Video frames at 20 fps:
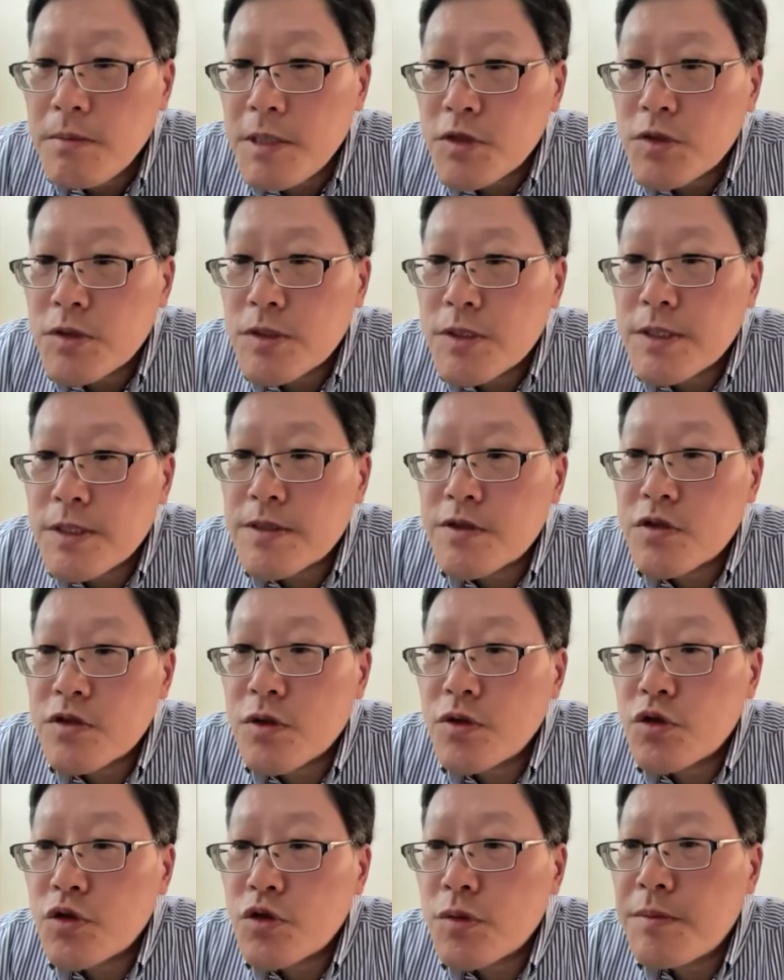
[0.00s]
how much does
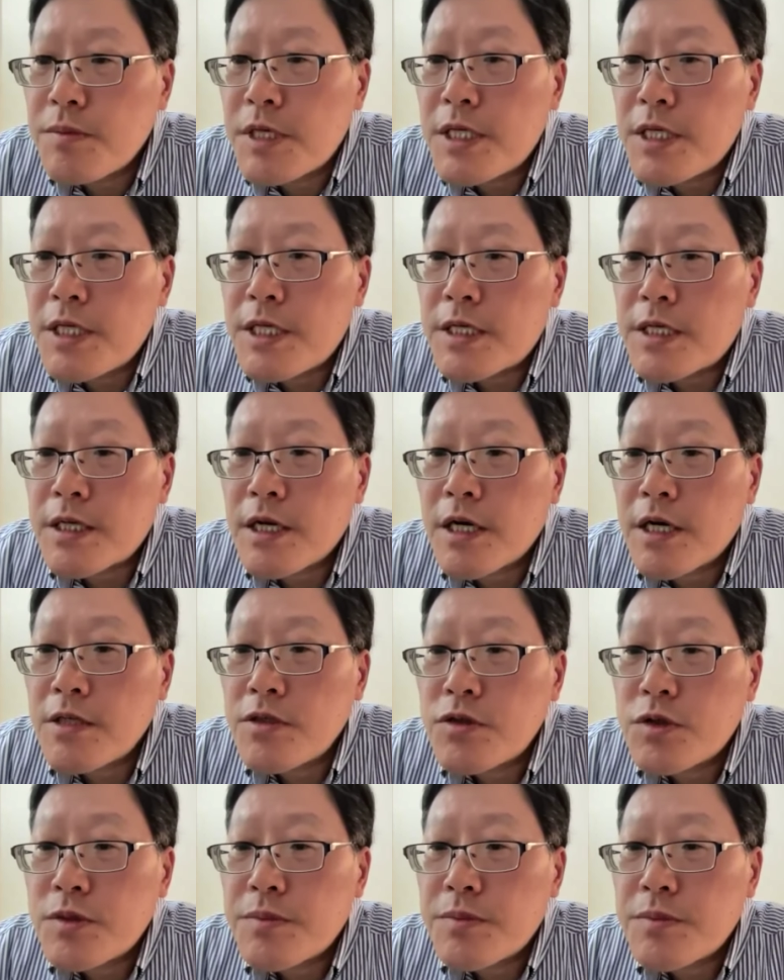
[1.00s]
social media
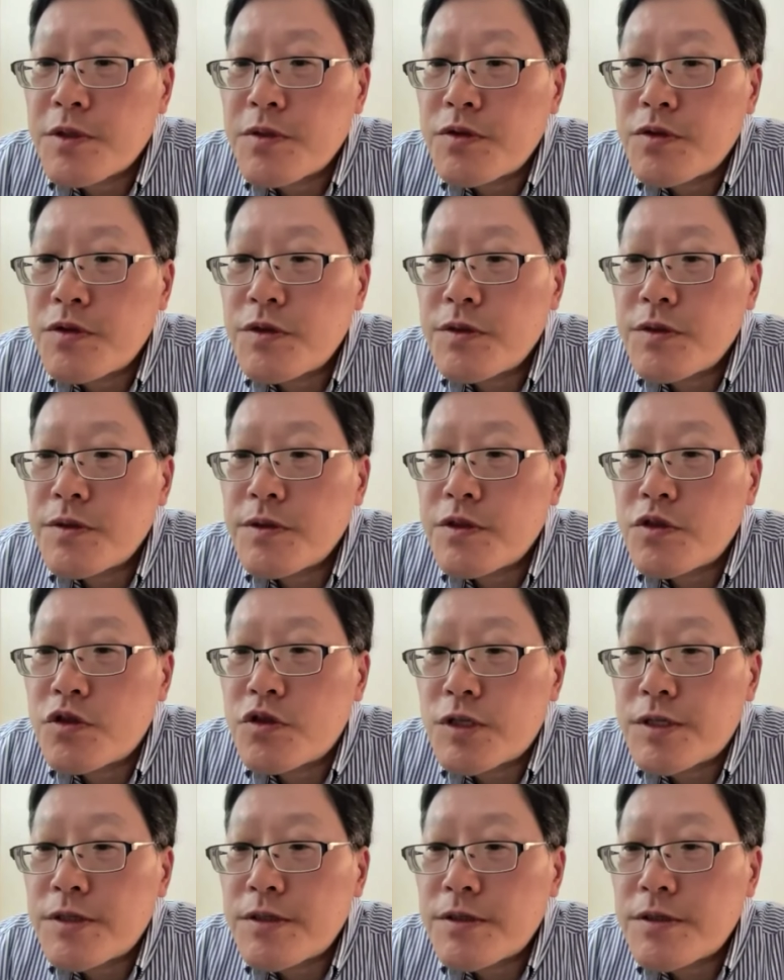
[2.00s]
contribute to the
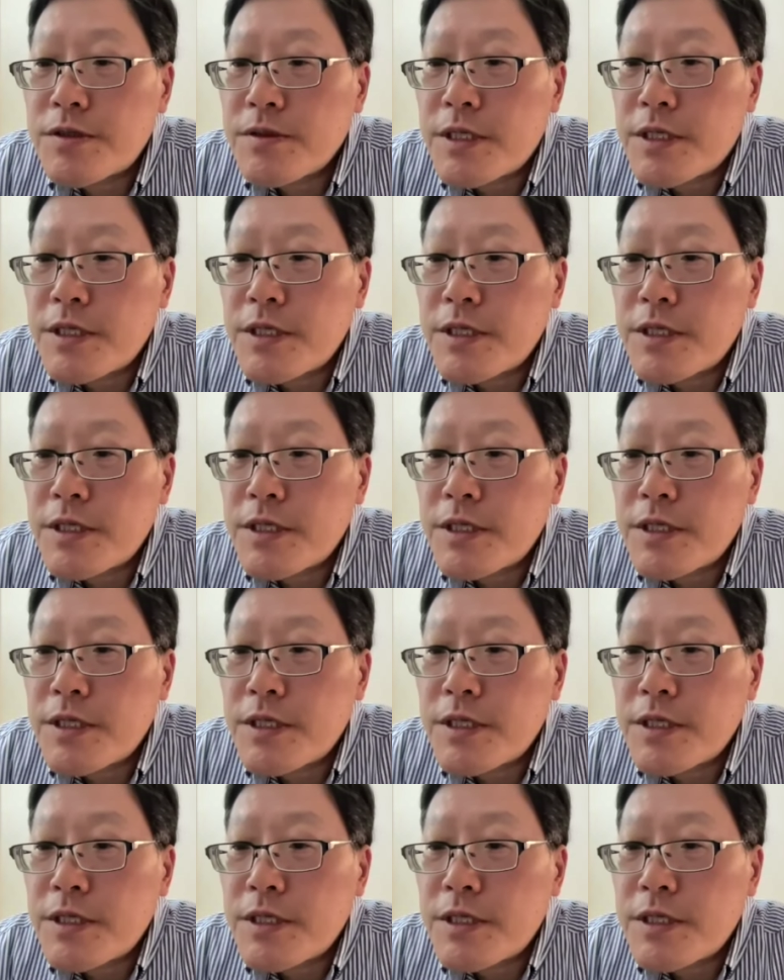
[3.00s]
general